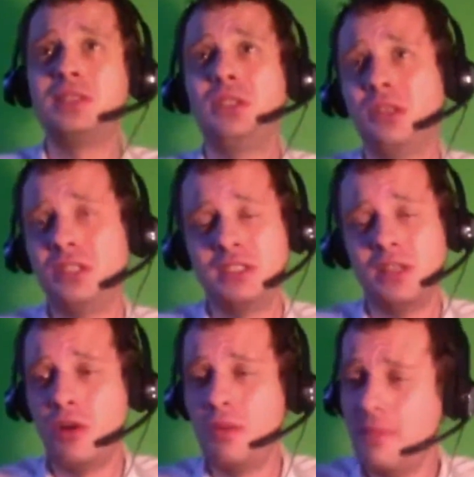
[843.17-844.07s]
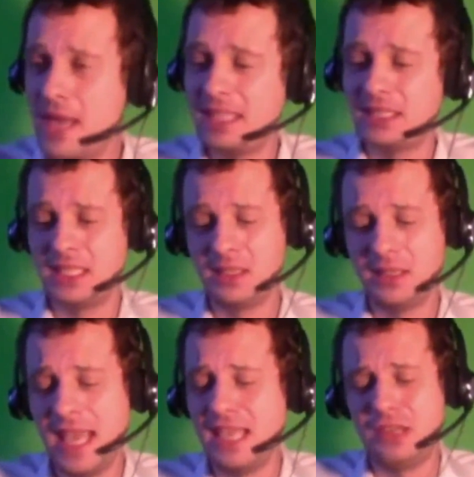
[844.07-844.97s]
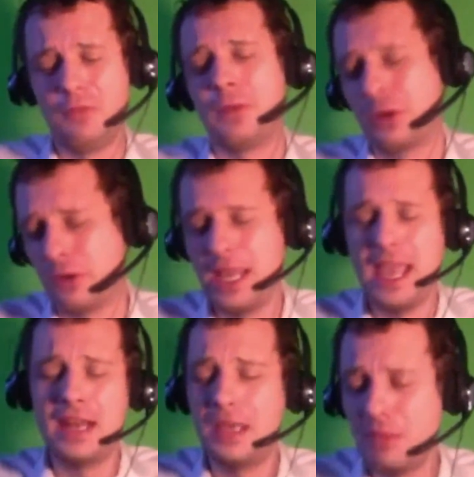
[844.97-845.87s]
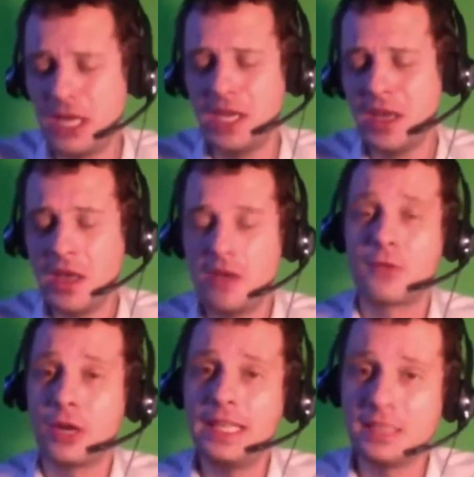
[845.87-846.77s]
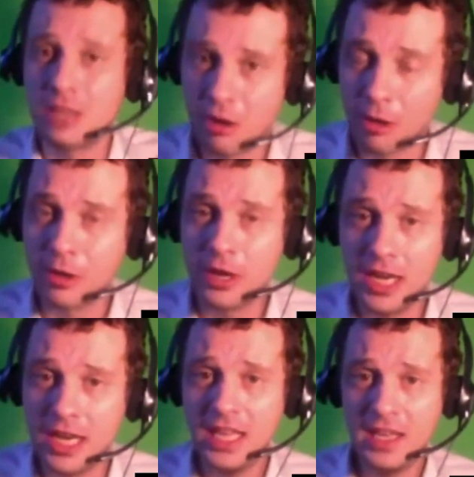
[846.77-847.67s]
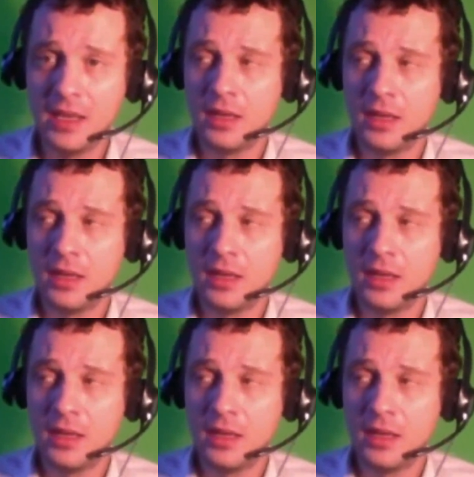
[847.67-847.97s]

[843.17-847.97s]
you're so amazing. Thank you for creating me for eternity?